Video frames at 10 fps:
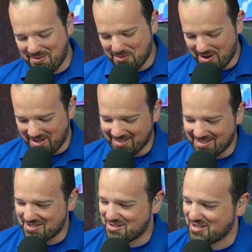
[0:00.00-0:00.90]
what a
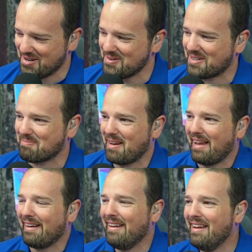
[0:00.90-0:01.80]
joke,
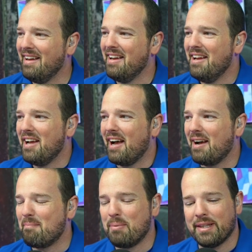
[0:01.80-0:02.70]
man.
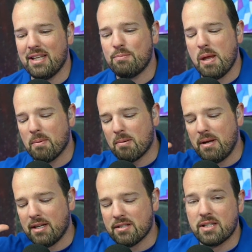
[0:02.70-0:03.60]
Uh, but these people are
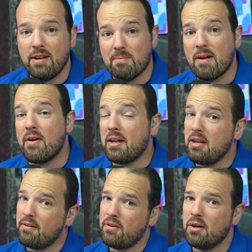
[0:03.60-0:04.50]
being deceived. Matter of fact,
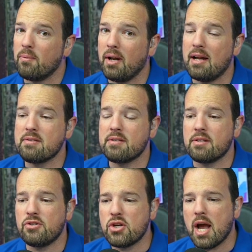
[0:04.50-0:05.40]
if you don't realize this,
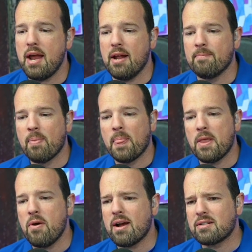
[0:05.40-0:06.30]
in China,
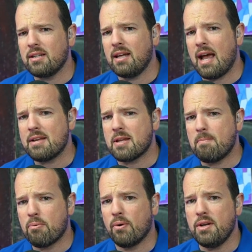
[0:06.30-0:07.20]
you actually, as a
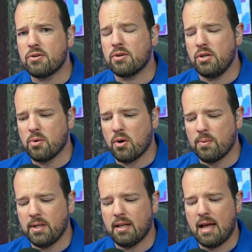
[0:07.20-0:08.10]
preacher, you are
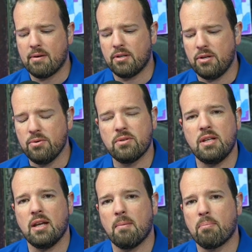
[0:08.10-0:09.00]
only allowed to use
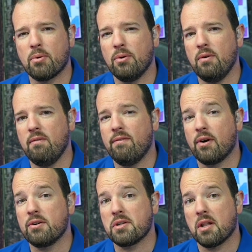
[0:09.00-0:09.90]
the approved
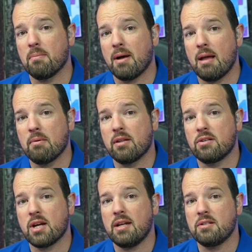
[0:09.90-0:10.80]
version of the Bible that the
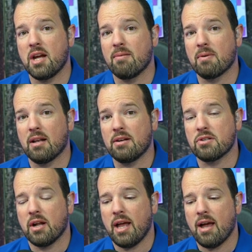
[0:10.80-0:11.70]
Chinese government
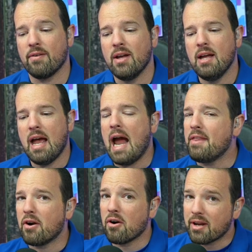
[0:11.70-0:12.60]
allows you to have.
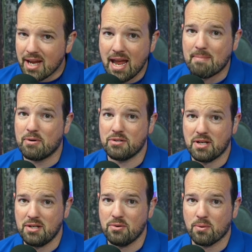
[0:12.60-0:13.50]
And there are cameras
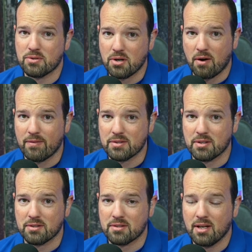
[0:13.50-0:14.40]
in your
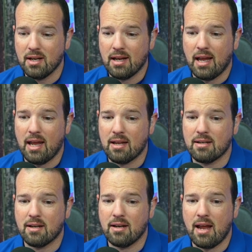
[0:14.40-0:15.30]
services,
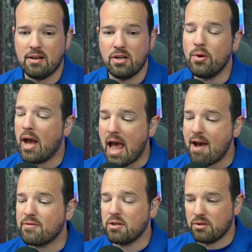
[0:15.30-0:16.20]
and uh, and you
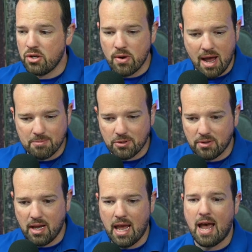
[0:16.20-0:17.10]
have to, you
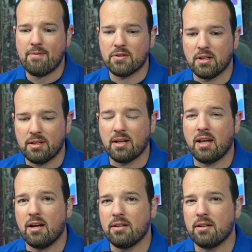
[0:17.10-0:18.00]
absolutely have to let the
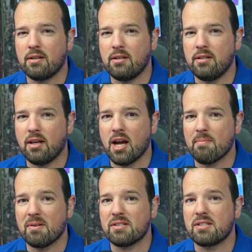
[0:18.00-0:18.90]
uh, the the
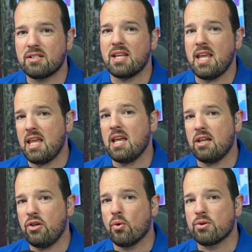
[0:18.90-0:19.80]
government see
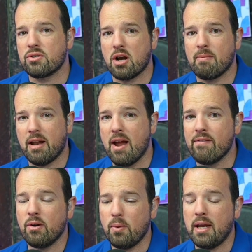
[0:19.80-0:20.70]
your sermon
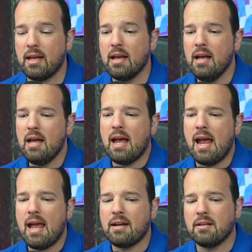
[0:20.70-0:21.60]
every week.
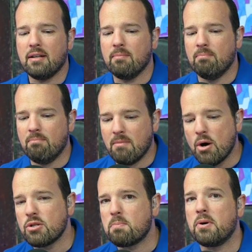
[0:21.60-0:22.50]
And
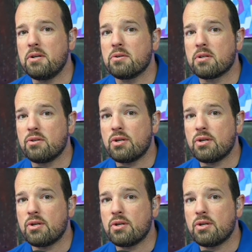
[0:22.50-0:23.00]
most preachers in